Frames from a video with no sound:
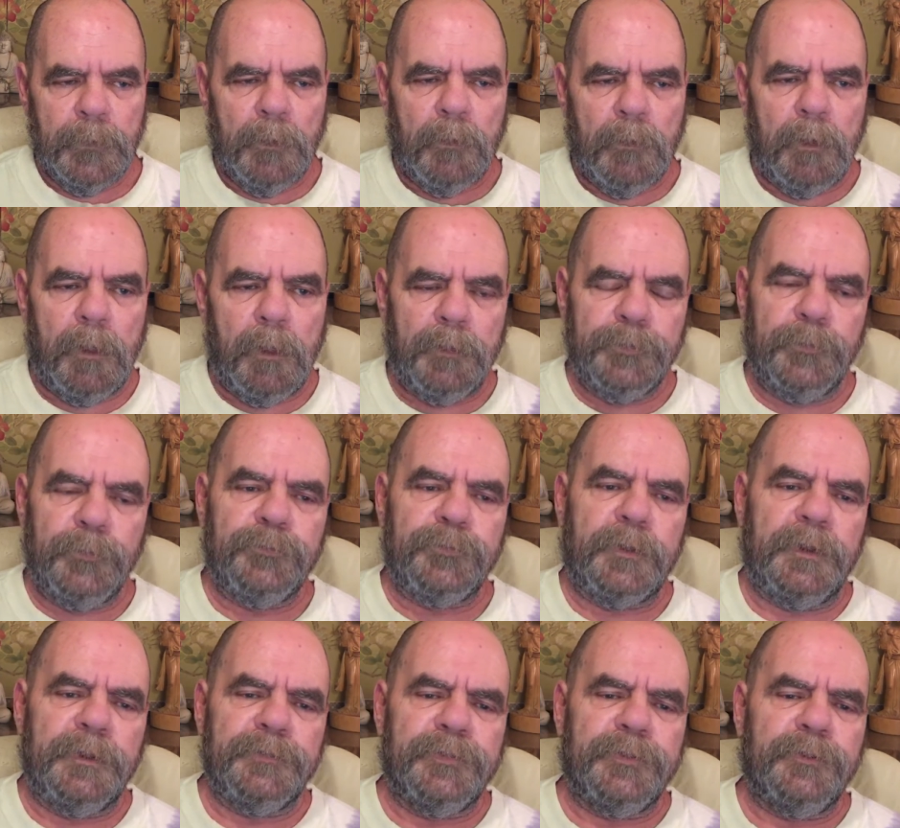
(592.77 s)
Along those
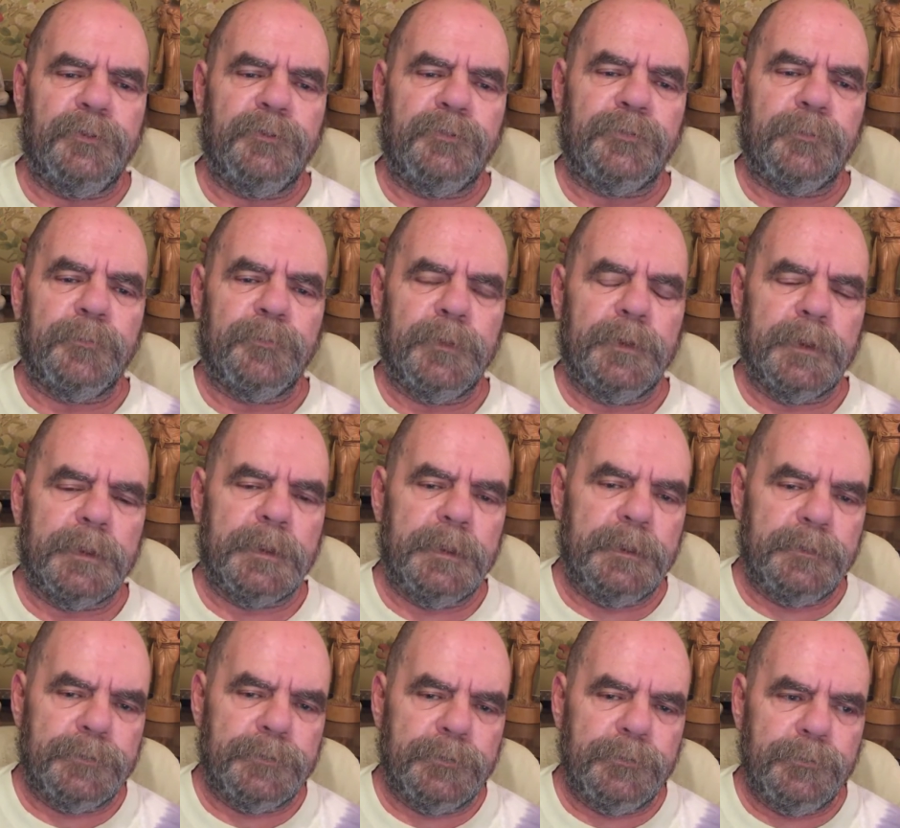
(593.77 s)
lines, there is something I
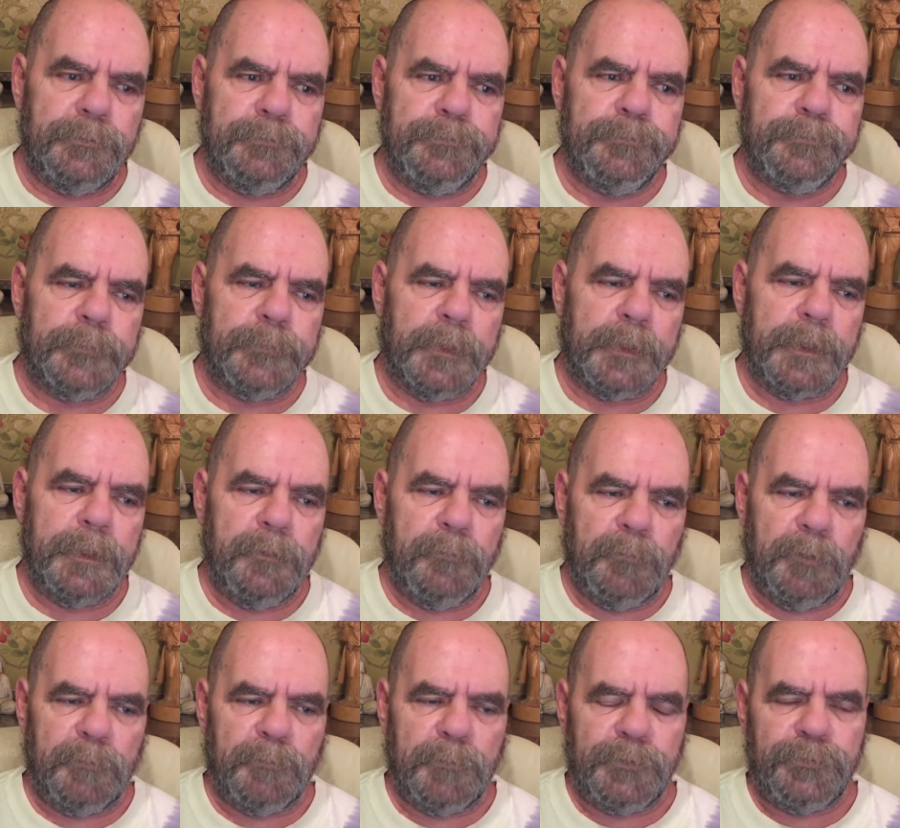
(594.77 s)
can do. I can
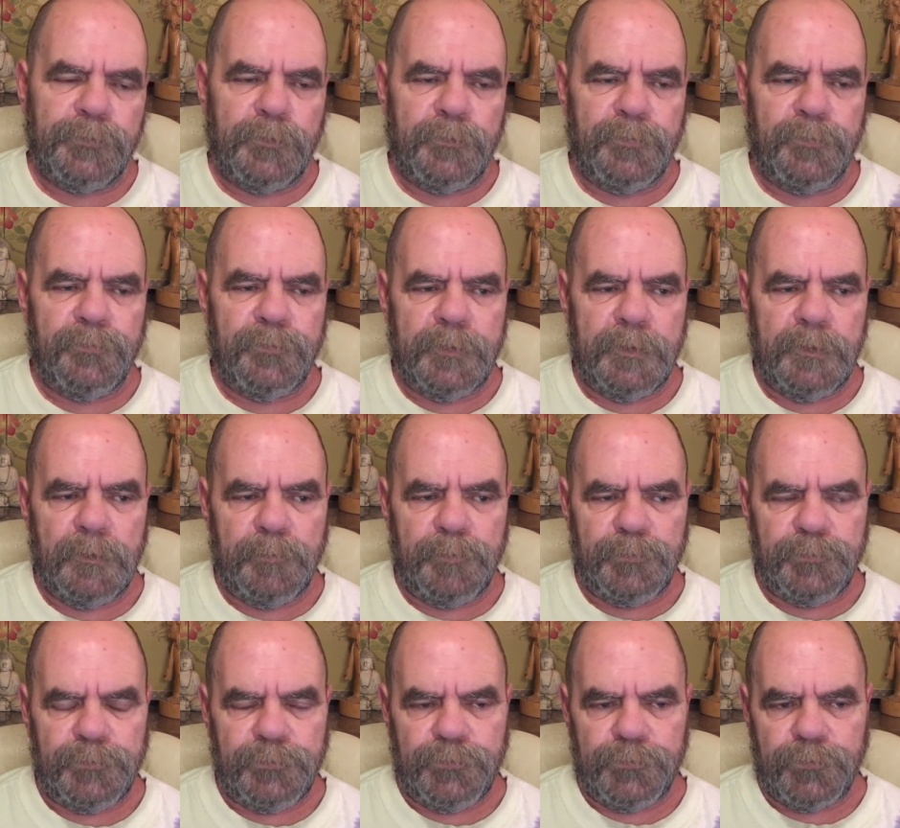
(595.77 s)
make myself available
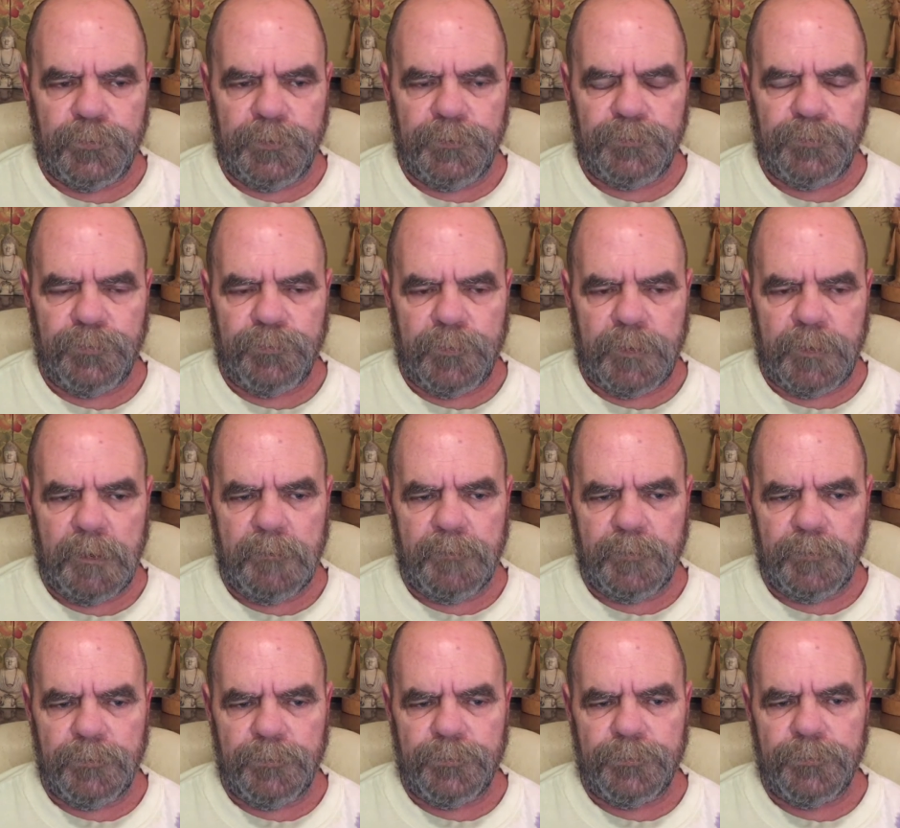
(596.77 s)
to Straight
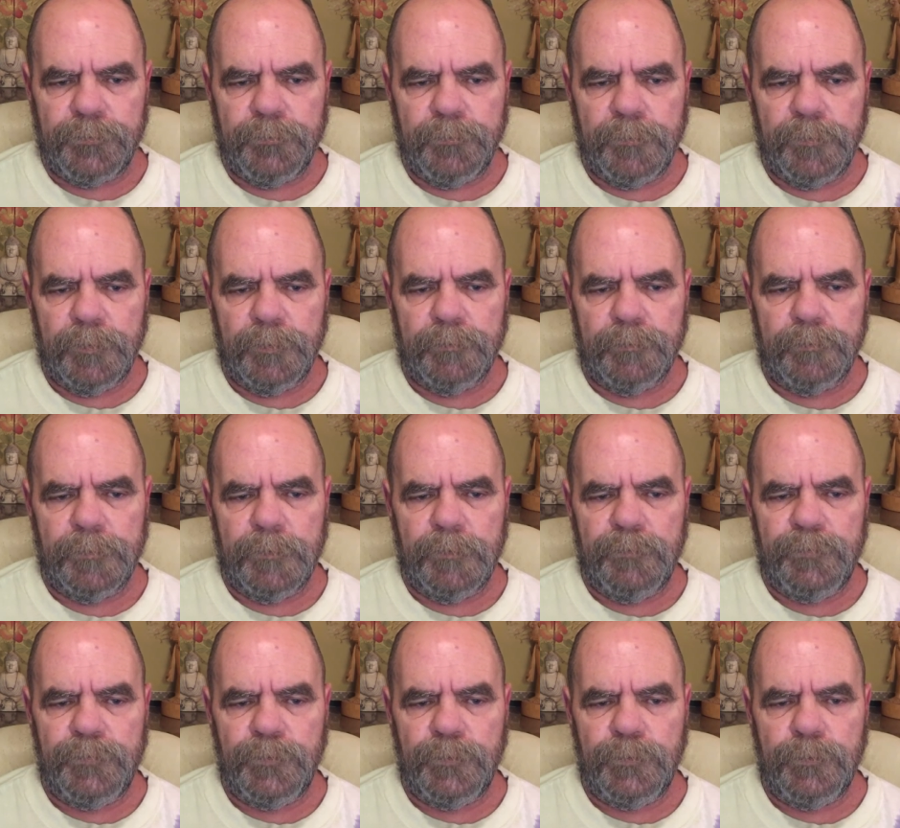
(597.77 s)
survivors.
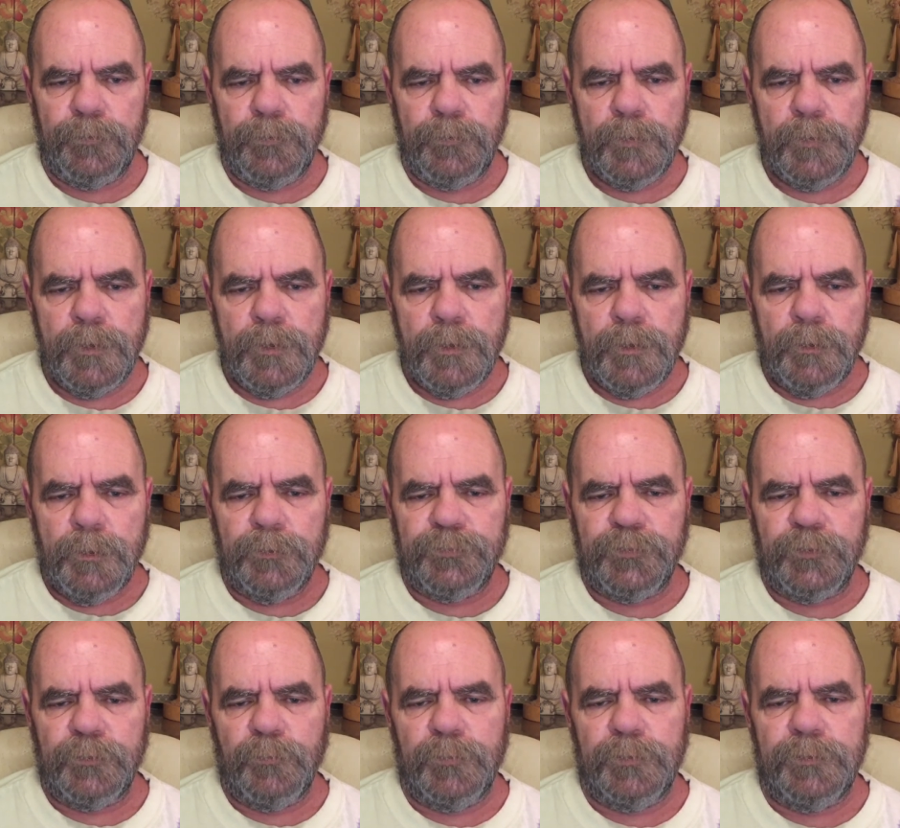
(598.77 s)
If you or
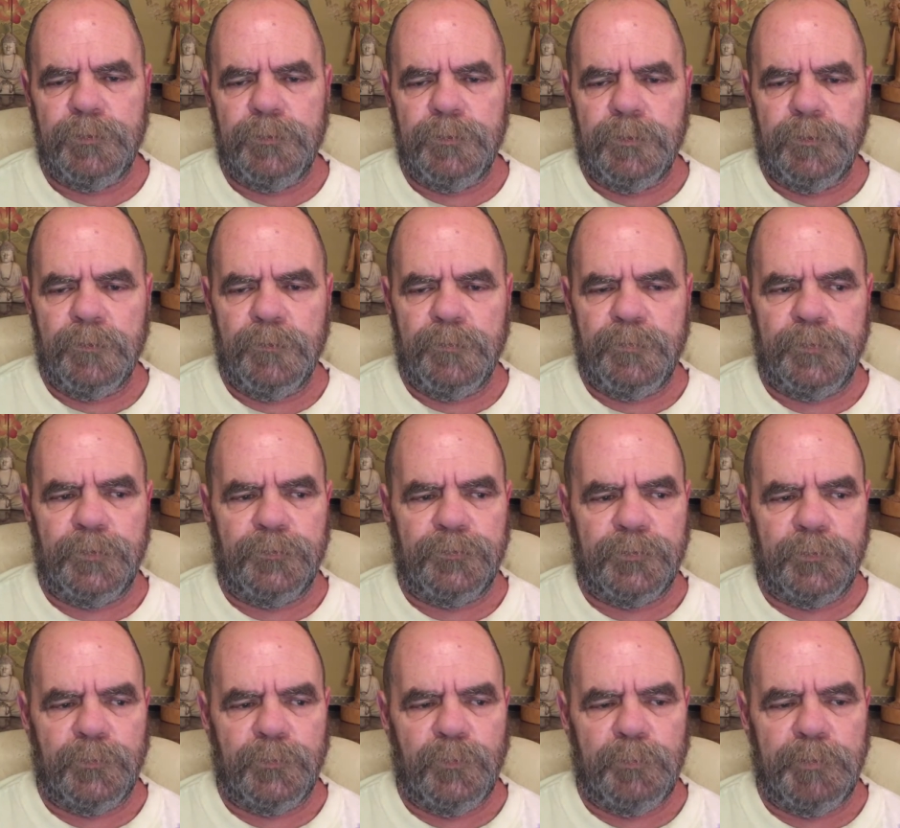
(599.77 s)
someone you know feels
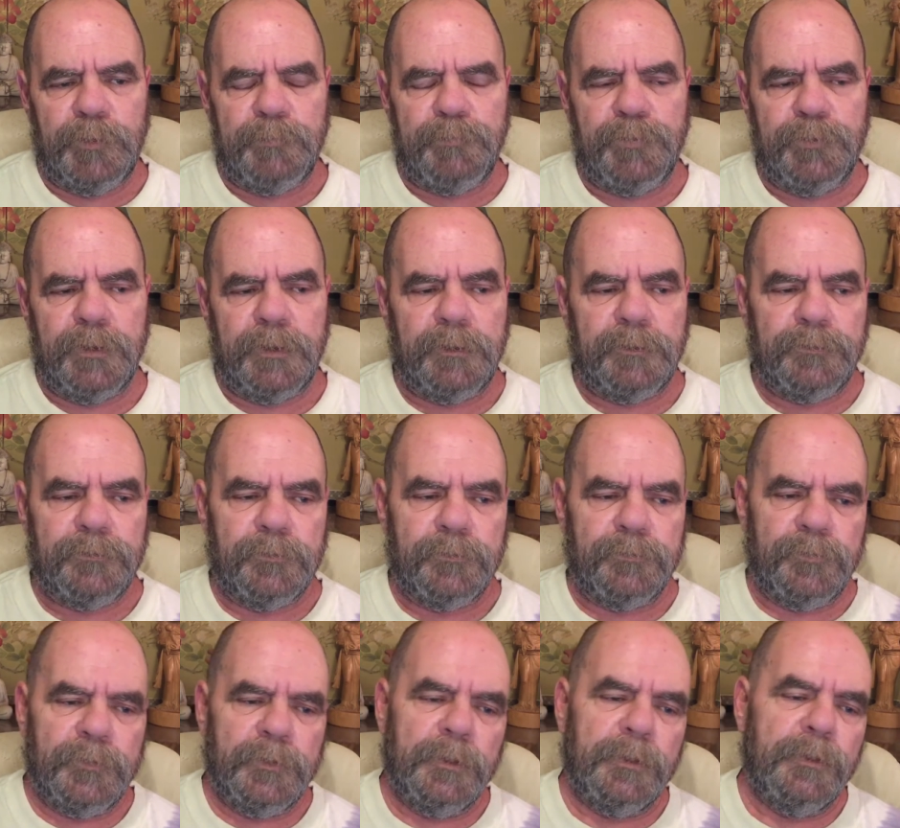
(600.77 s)
it would be productive
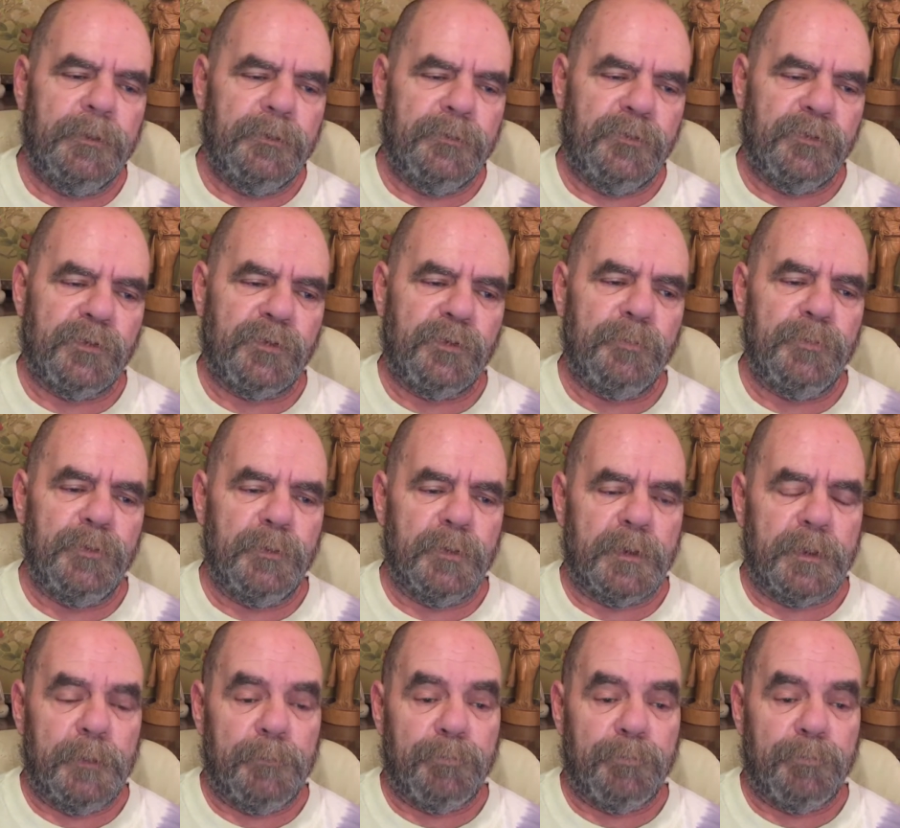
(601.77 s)
to communicate